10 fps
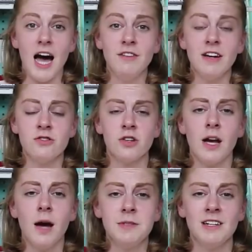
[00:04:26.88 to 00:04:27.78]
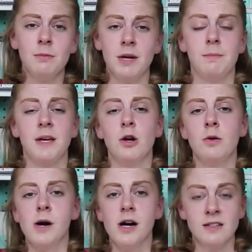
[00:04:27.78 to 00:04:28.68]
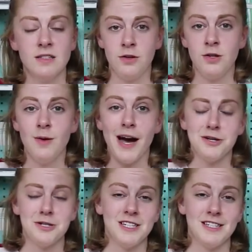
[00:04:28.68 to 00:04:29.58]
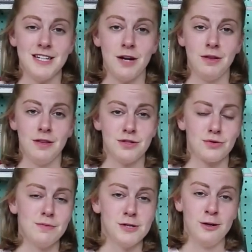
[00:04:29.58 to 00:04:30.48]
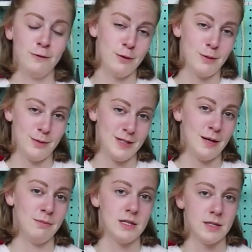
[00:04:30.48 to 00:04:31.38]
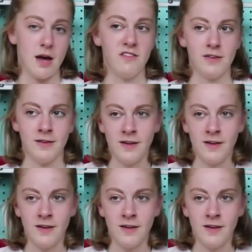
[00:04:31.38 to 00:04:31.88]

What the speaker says: I've actually updated my PO box. The new address is down in the description if you want to send me stuff and